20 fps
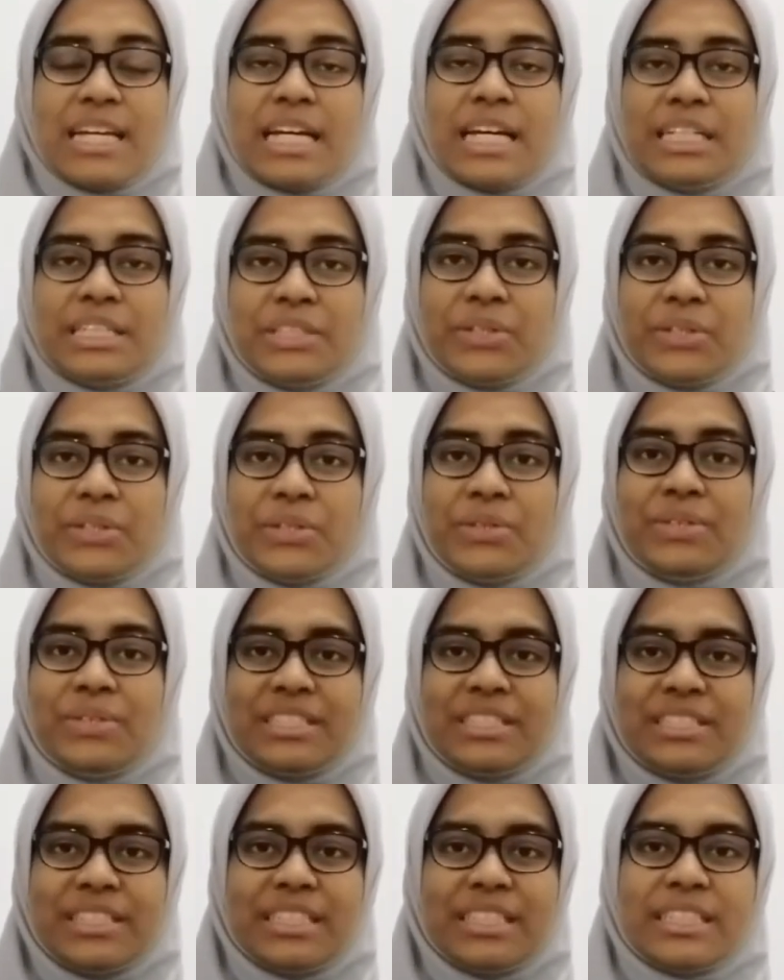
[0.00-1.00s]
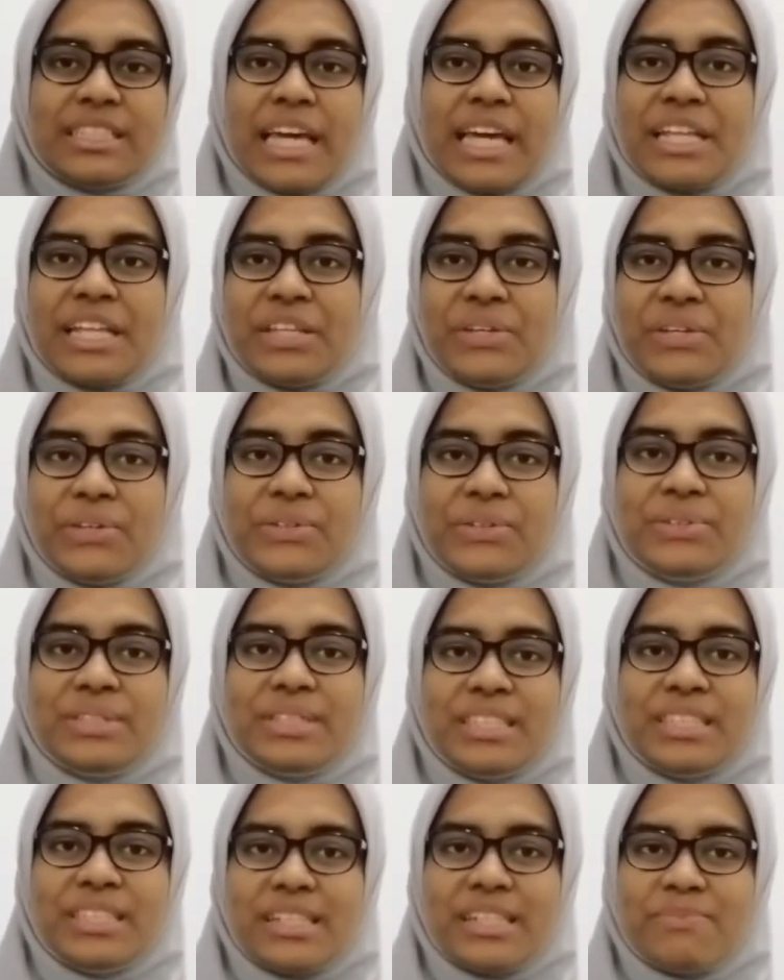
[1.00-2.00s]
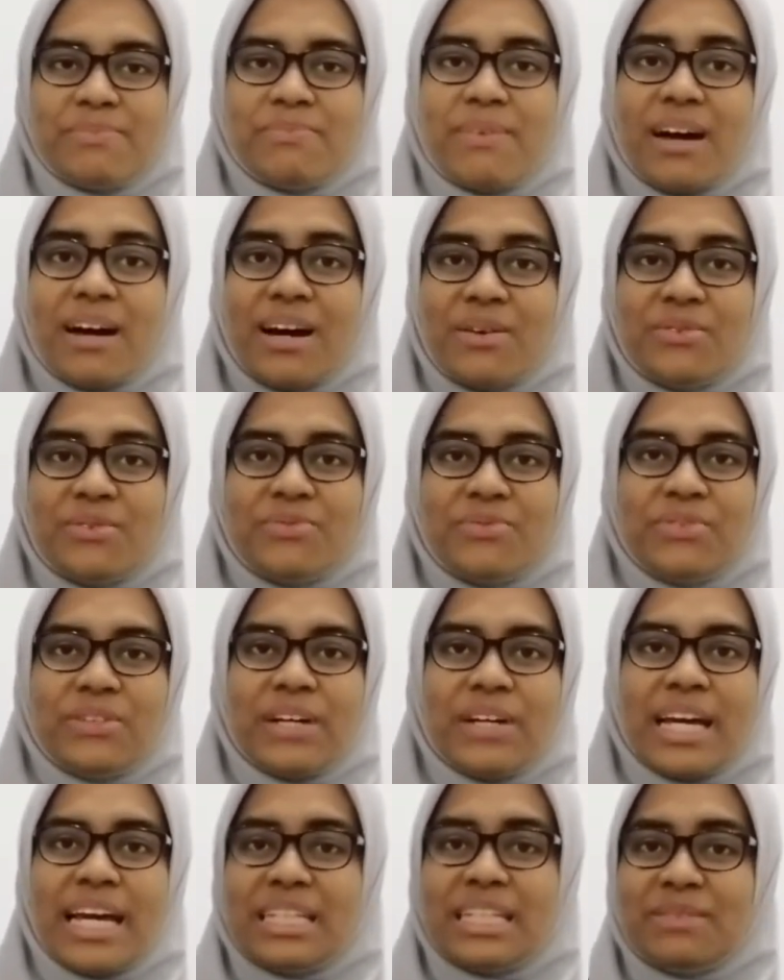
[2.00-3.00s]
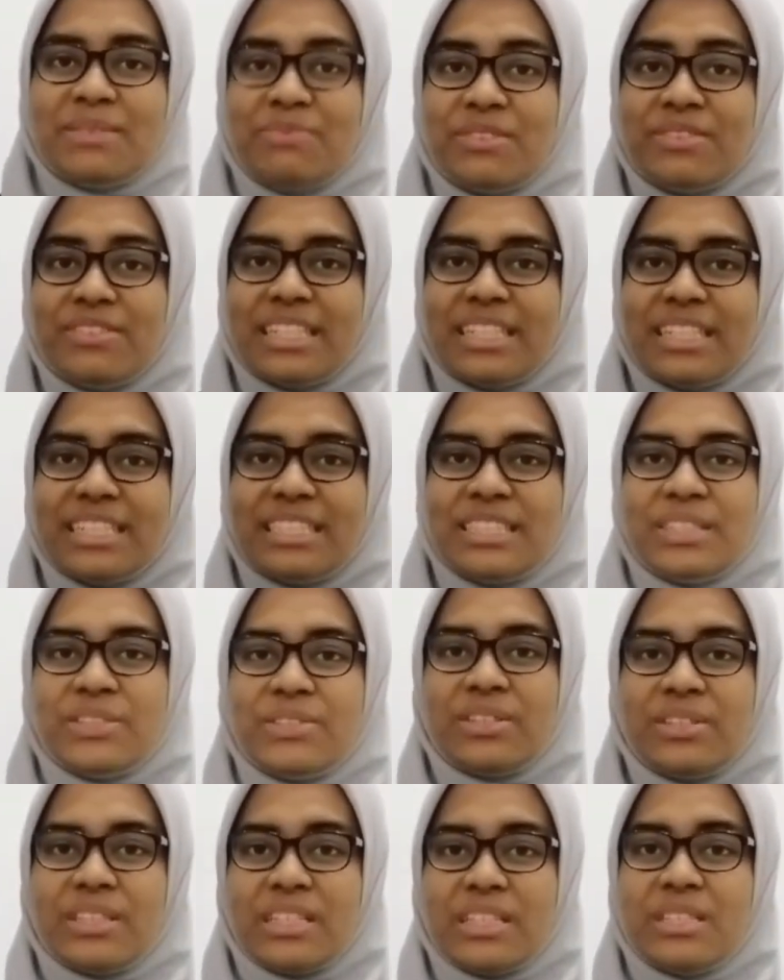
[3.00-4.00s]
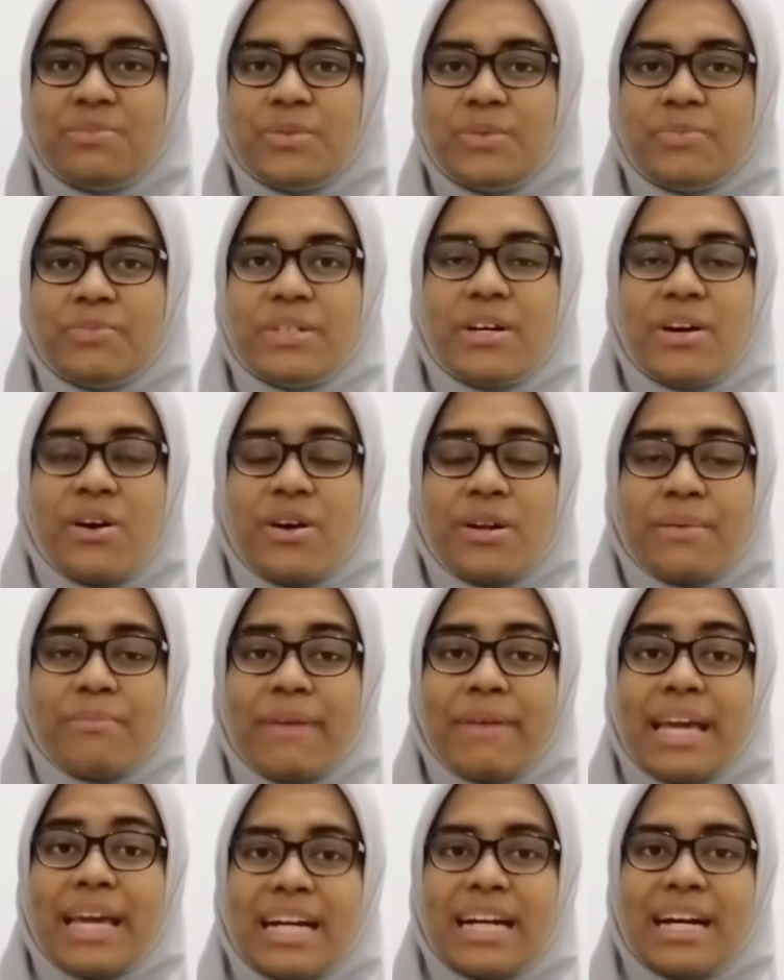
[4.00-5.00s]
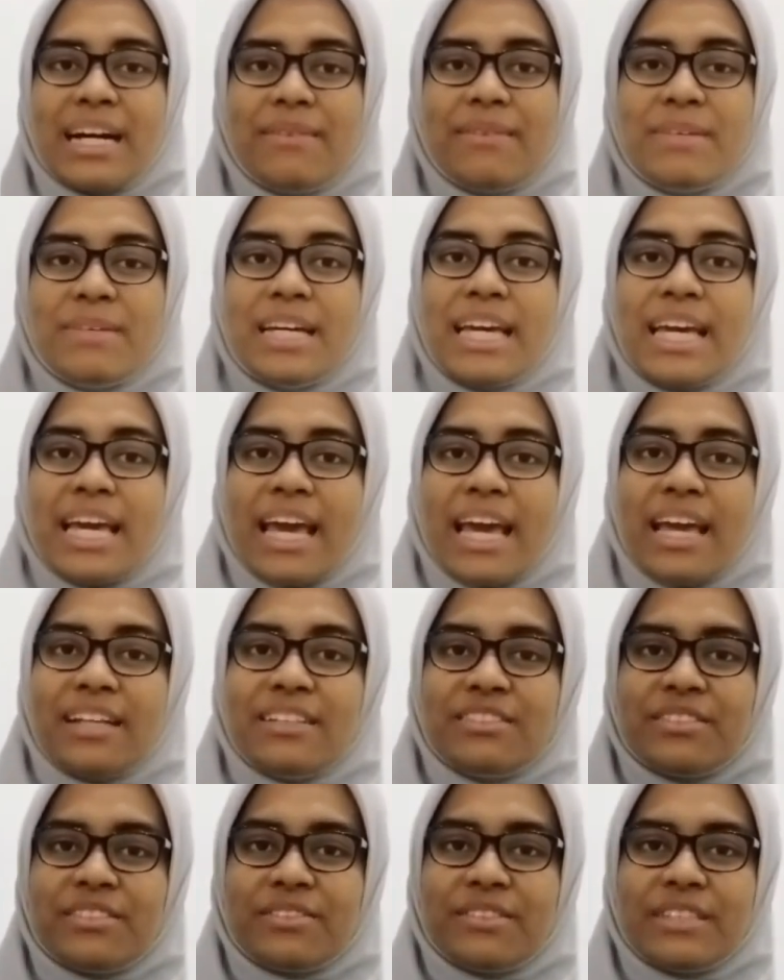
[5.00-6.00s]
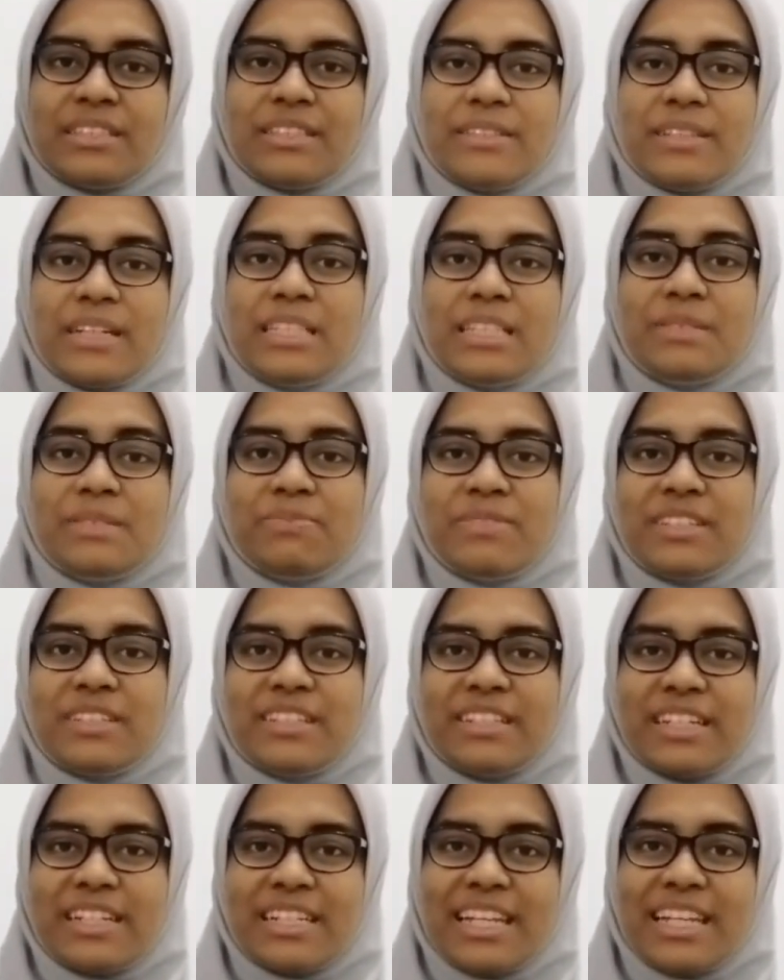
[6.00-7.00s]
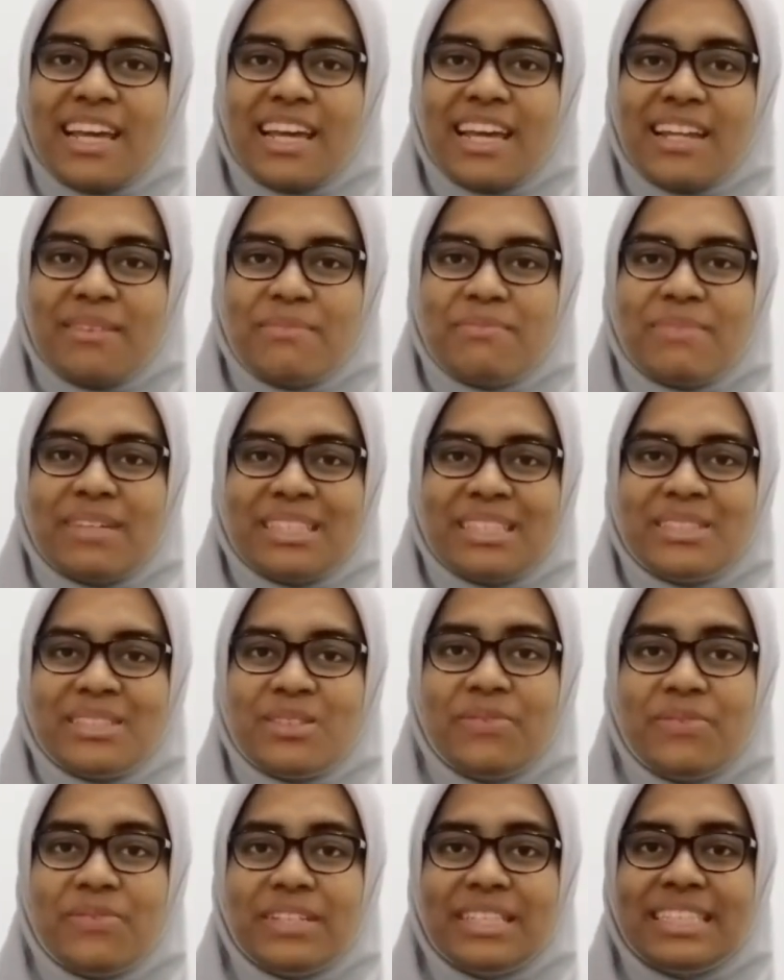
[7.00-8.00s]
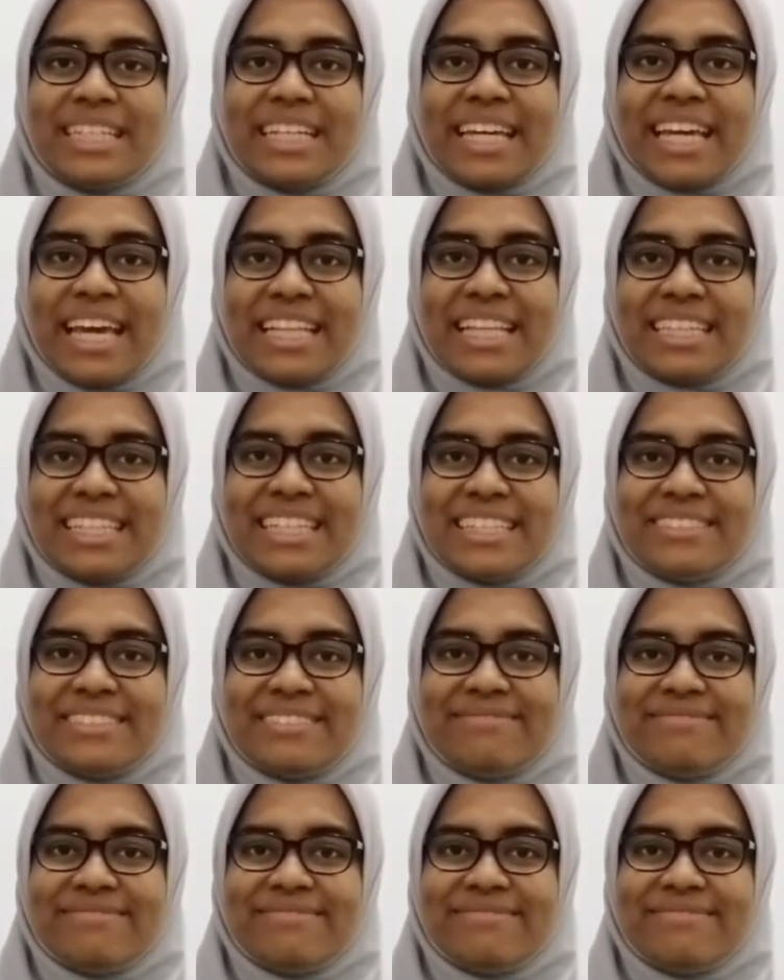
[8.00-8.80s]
A stewardess can use their powerful experience to teach people on the makeup, athletic experience, and be sophisticated.